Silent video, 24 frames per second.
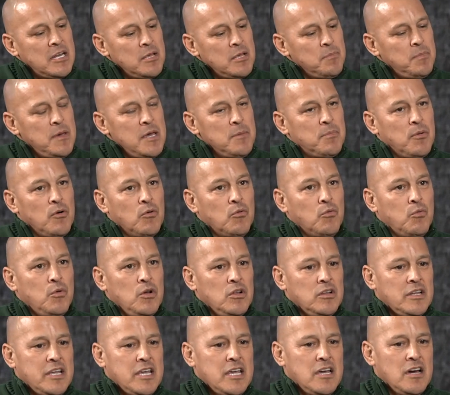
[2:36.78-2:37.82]
people
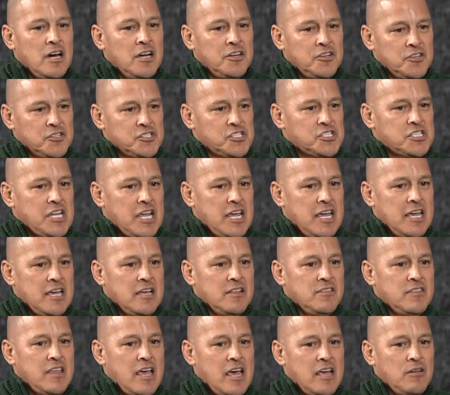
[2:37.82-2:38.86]
really understand
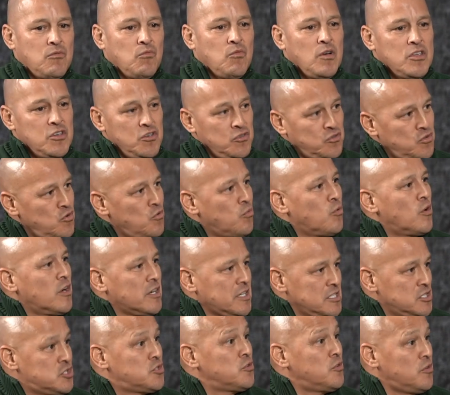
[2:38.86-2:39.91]
that when you do work
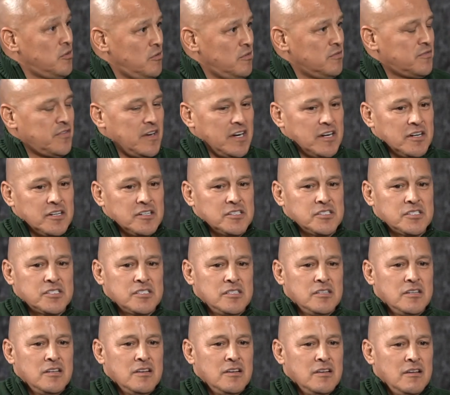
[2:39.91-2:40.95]
internal affairs,
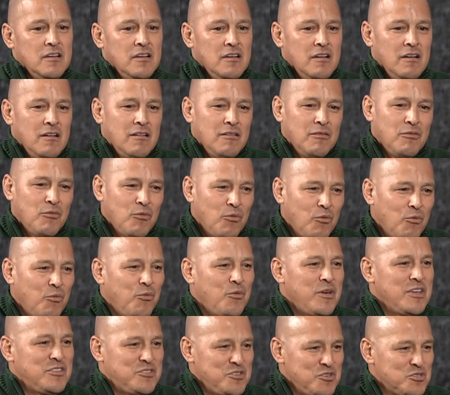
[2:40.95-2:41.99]

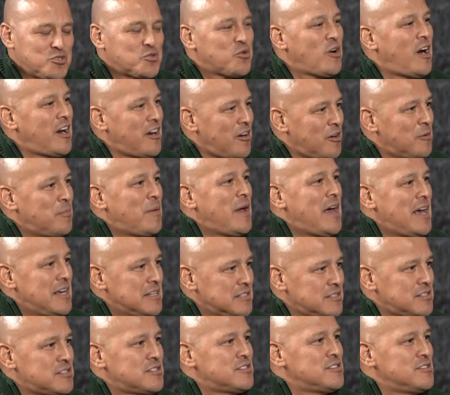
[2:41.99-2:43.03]
we do try our
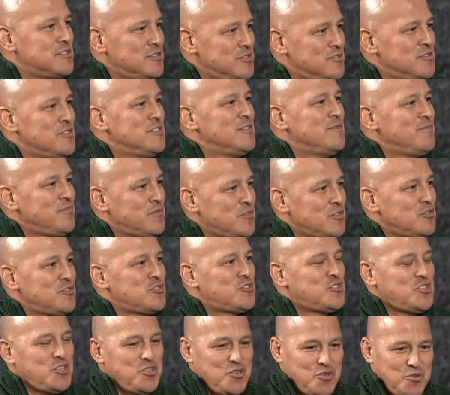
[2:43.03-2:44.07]
best
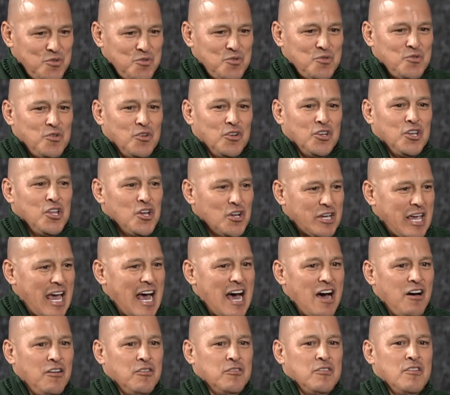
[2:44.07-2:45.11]
to look
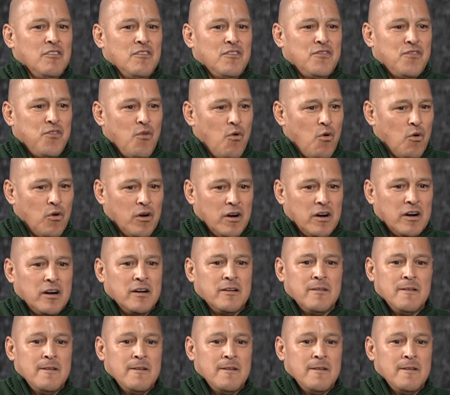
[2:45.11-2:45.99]
out for